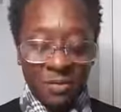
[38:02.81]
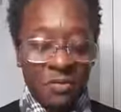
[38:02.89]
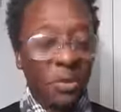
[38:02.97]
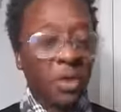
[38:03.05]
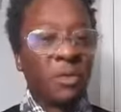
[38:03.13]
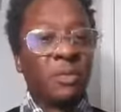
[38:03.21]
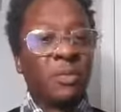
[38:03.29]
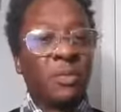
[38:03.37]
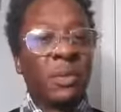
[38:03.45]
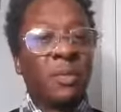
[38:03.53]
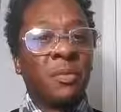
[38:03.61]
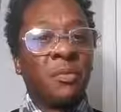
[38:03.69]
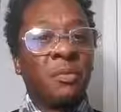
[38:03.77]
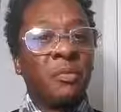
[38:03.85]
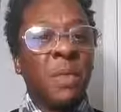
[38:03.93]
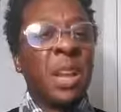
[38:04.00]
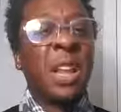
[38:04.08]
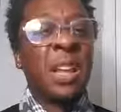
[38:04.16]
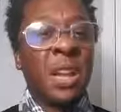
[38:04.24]
But
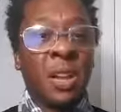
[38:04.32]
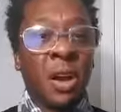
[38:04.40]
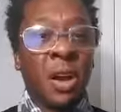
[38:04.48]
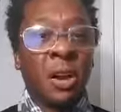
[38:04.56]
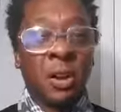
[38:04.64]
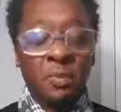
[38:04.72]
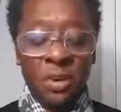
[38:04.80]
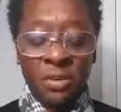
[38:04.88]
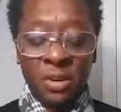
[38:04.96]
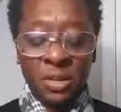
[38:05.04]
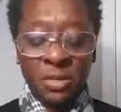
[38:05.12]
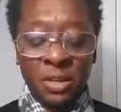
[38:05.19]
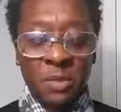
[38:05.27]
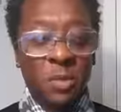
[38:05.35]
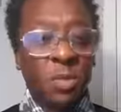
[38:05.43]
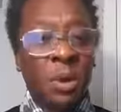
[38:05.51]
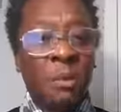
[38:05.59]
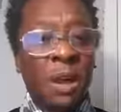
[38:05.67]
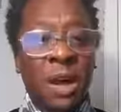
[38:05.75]
many in our community seem to want
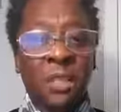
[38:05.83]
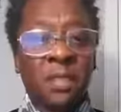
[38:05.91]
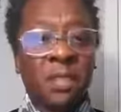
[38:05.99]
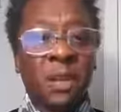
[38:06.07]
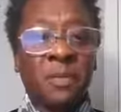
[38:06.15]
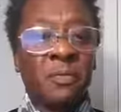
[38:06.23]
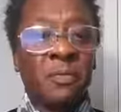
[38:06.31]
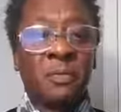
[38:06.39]
to bother them